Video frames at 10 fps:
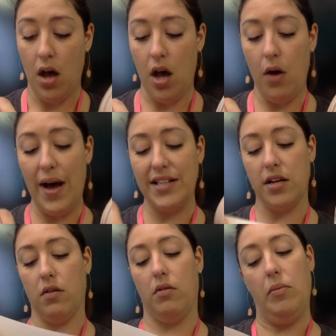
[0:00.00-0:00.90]
Oh, I
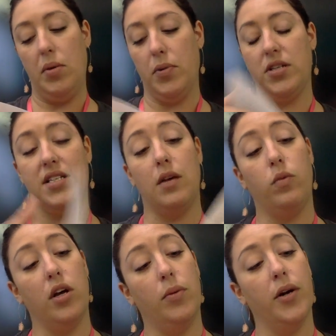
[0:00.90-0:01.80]
don't remember, said
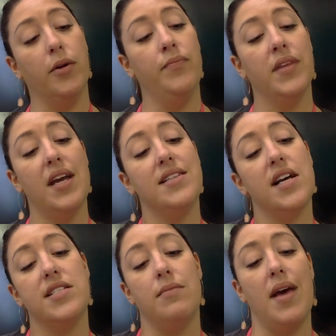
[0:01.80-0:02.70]
Wilbur. It
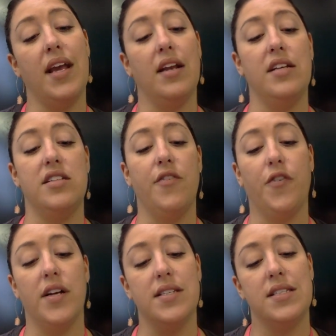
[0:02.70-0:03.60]
doesn't make any
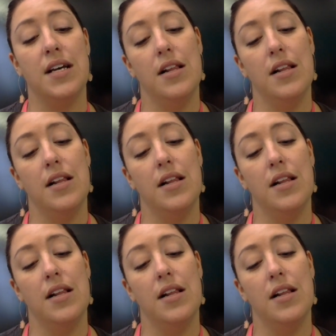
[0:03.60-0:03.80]
difference.